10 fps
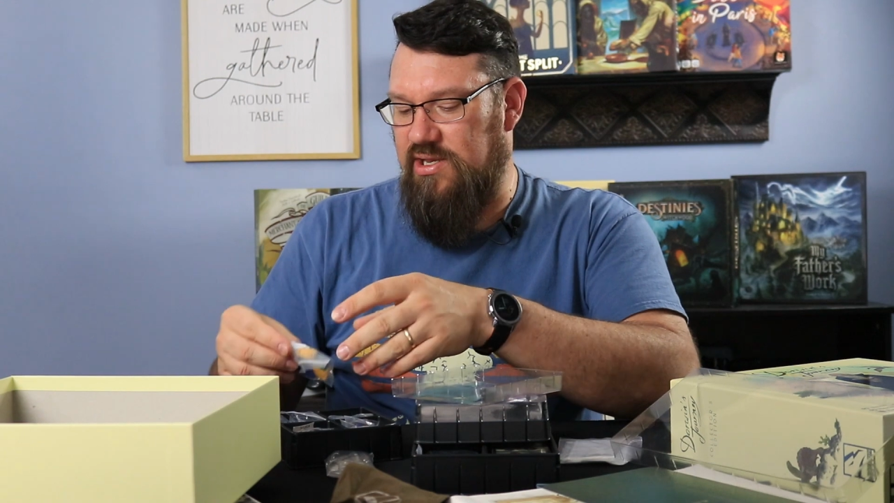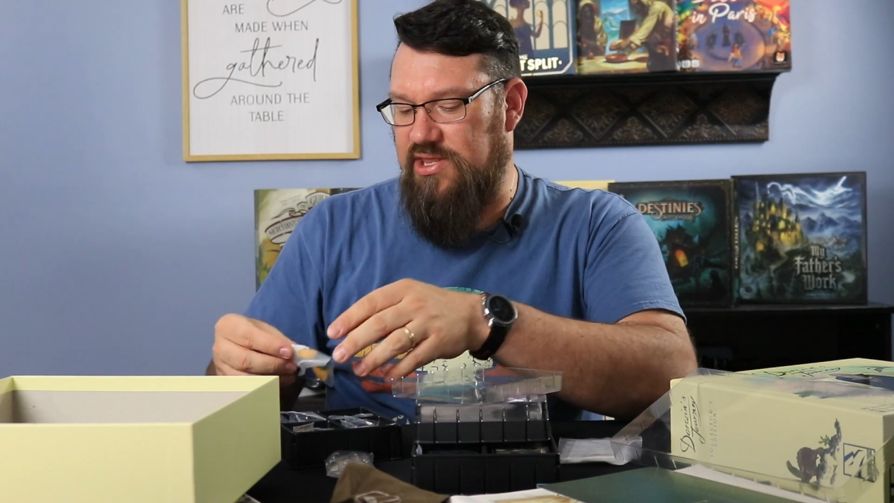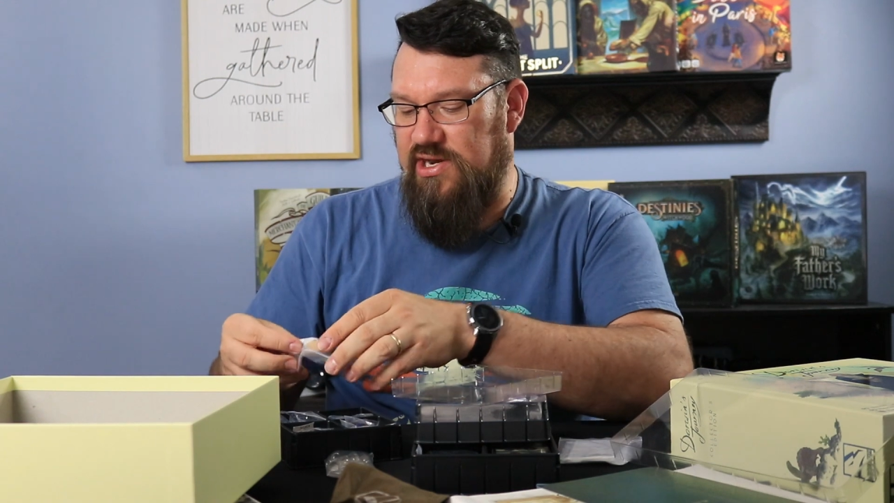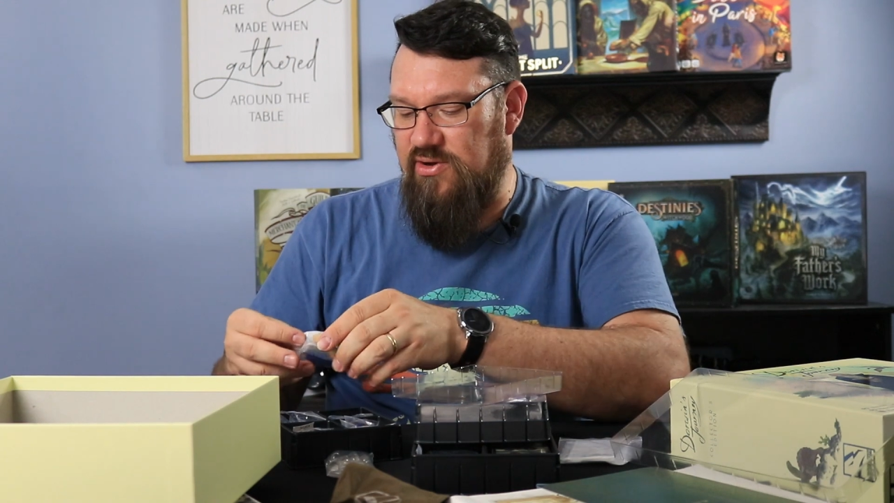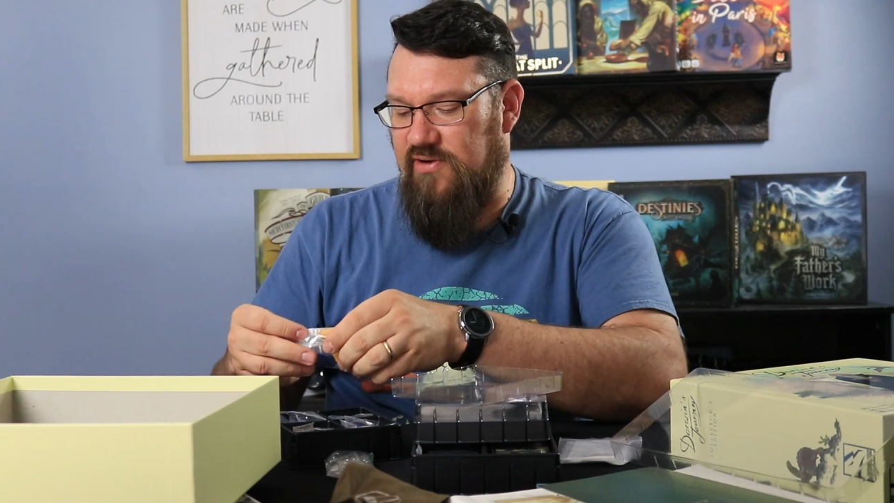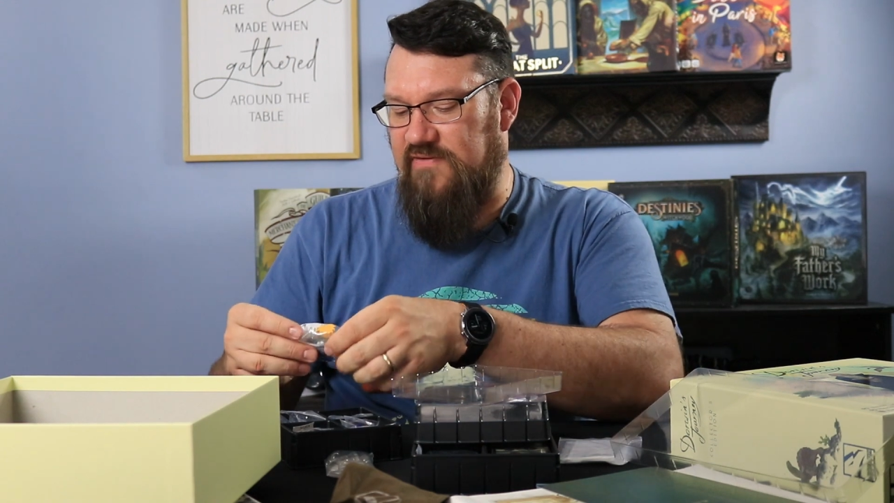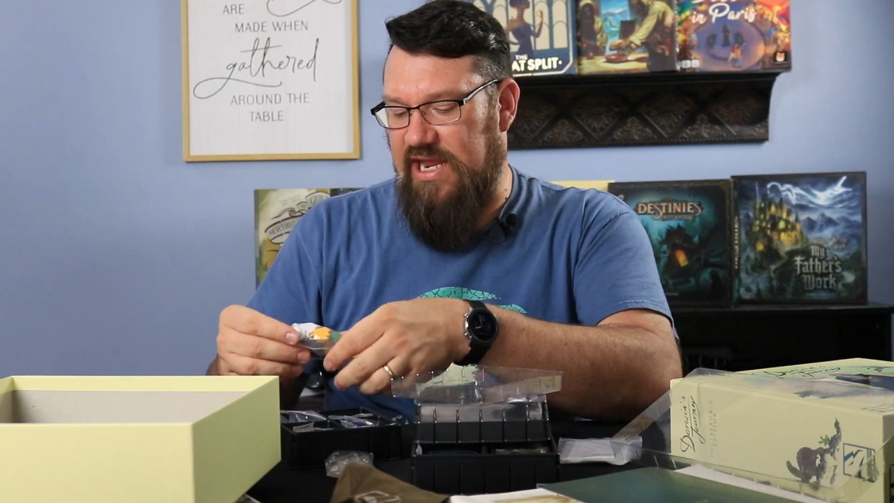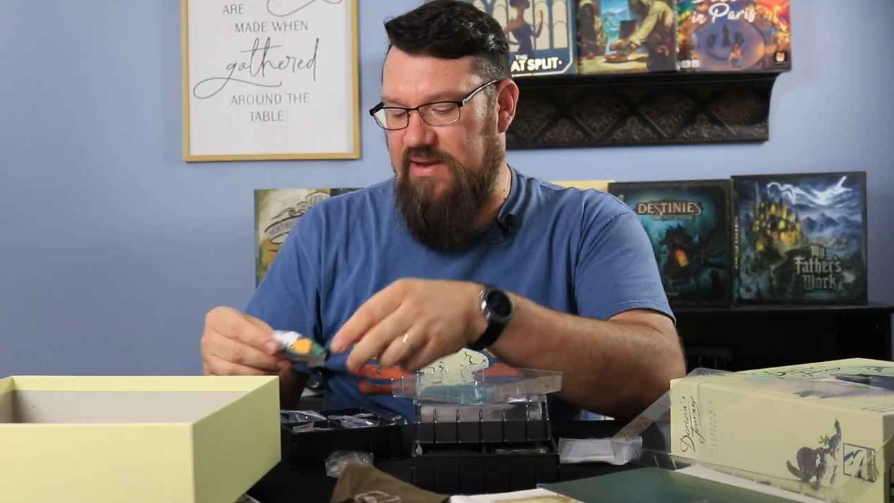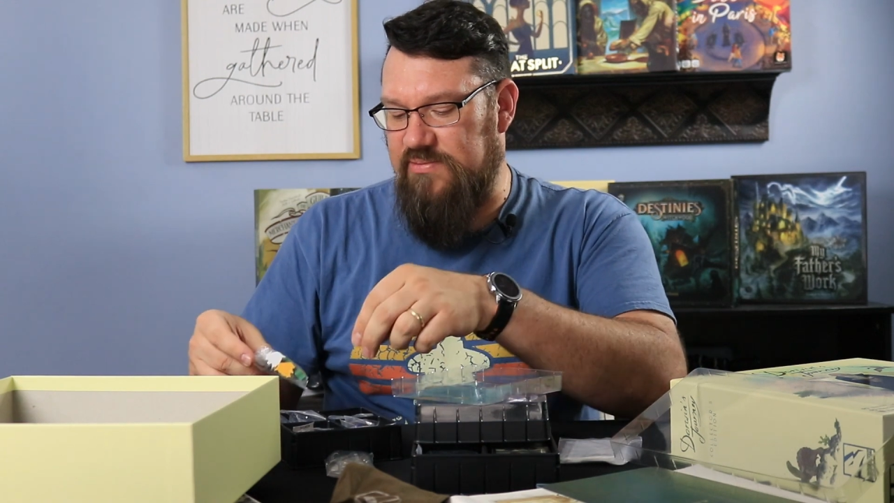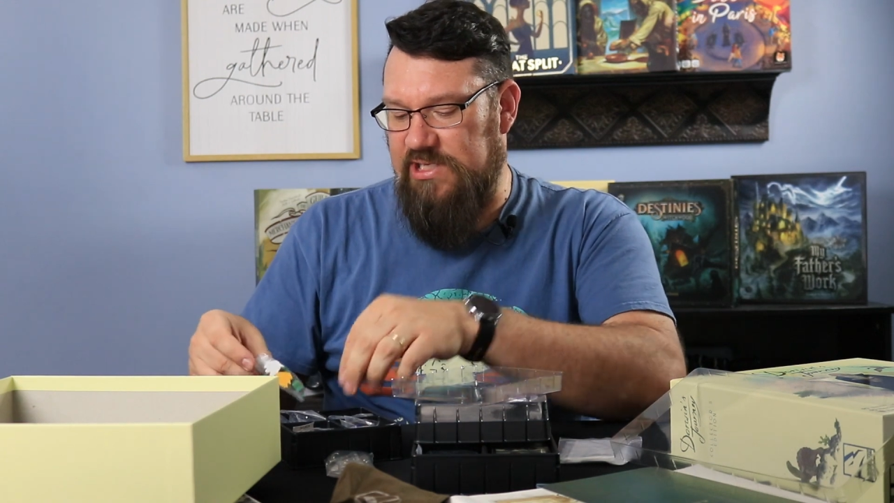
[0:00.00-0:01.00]
Thundergryph
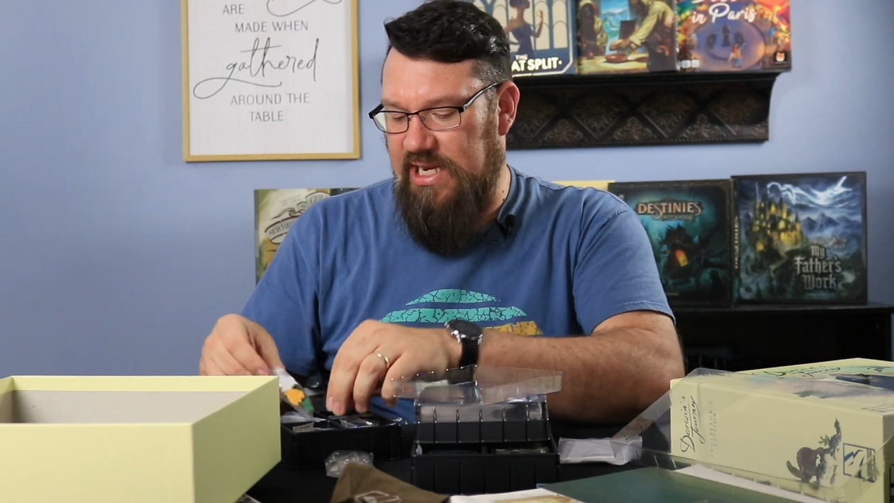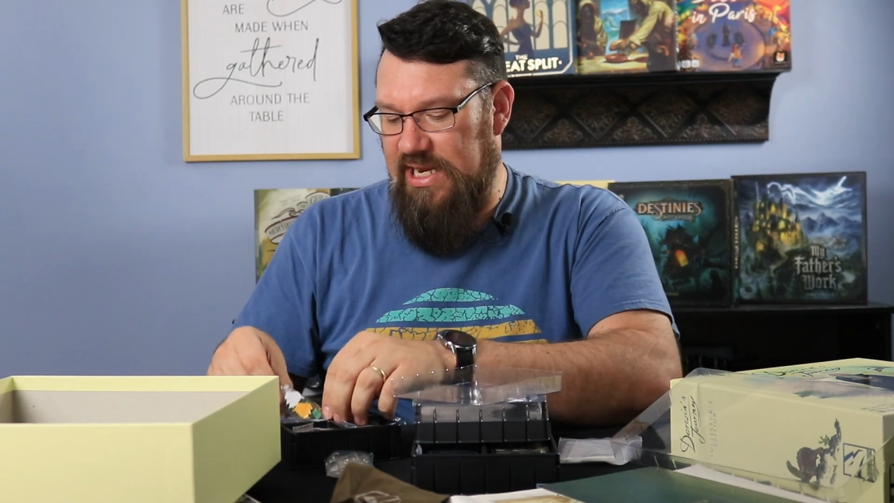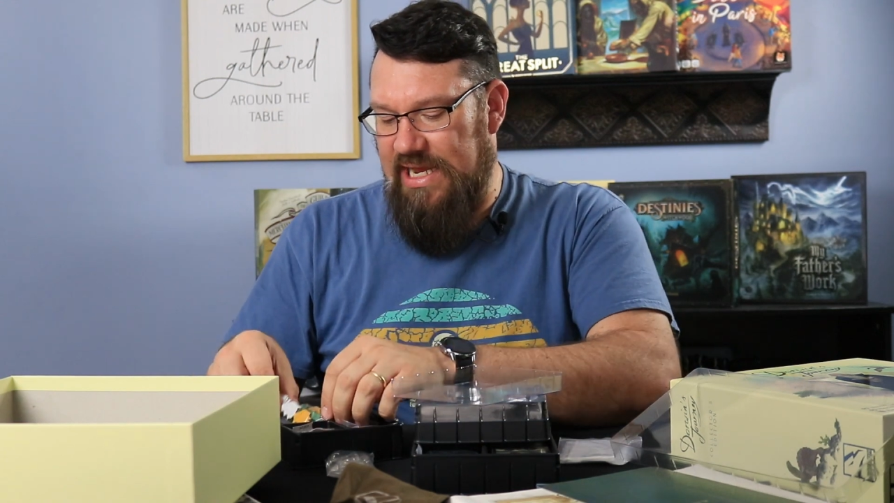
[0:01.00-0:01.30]
Games